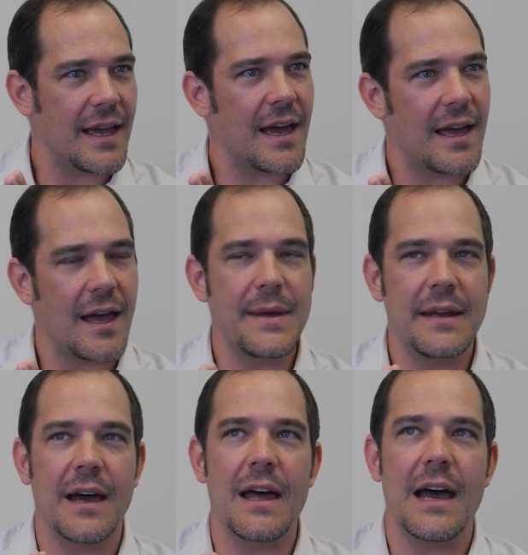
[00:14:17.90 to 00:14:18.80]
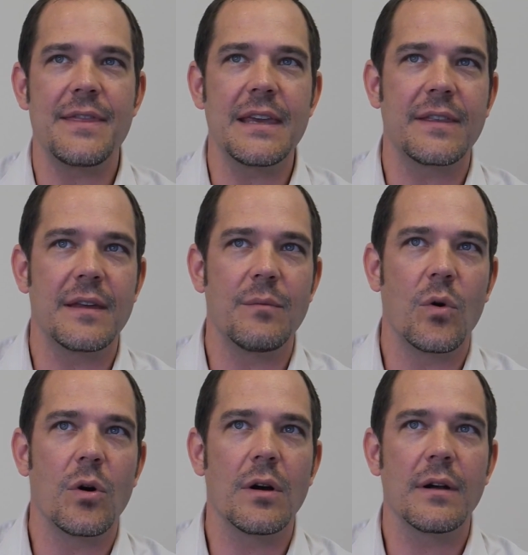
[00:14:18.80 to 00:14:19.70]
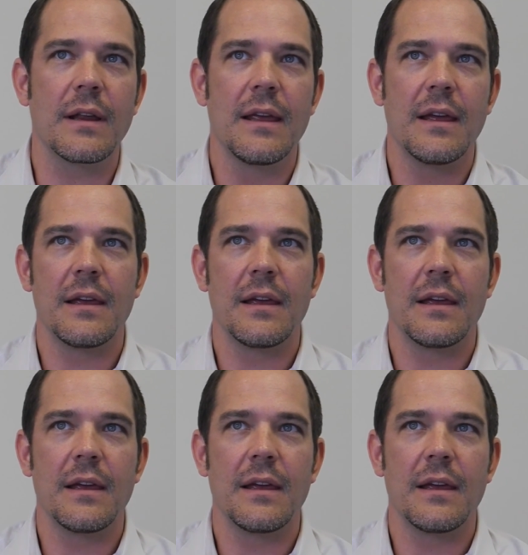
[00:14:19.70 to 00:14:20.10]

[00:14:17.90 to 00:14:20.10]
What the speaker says: Yeah, I mean, I think that more,